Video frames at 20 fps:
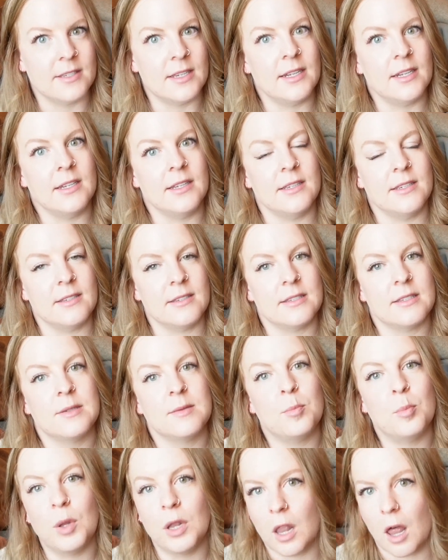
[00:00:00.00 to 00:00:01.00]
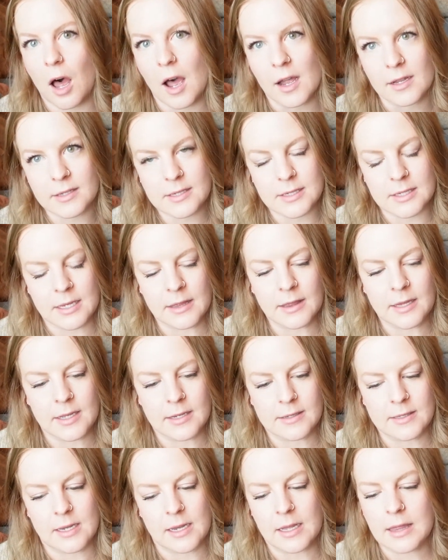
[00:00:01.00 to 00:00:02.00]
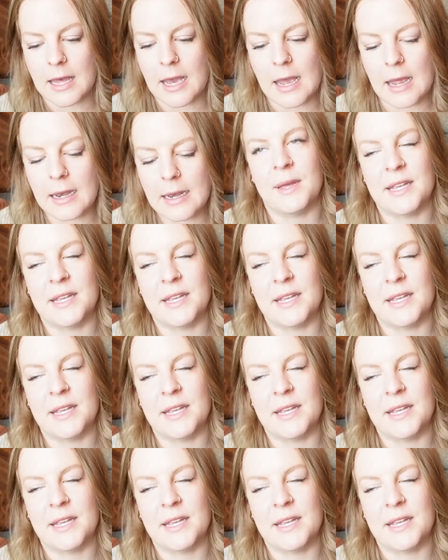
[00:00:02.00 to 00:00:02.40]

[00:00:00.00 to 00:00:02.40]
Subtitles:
and his plots and things like that.